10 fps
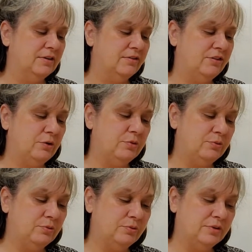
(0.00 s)
And
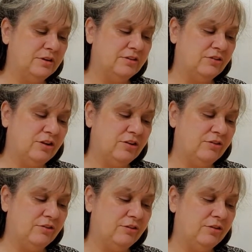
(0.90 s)
so it
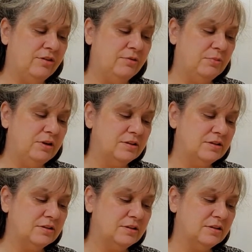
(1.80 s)
says,
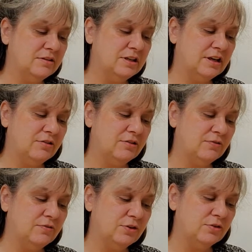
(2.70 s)
mix together
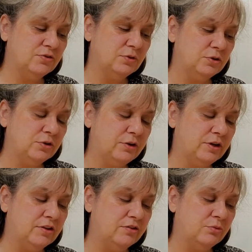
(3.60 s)
the first 4
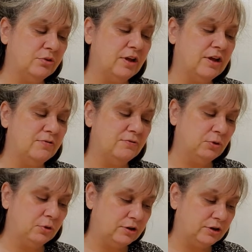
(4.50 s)
ingredients with a
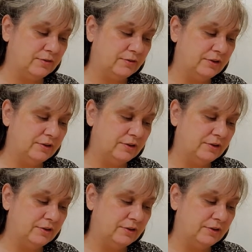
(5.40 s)
fork.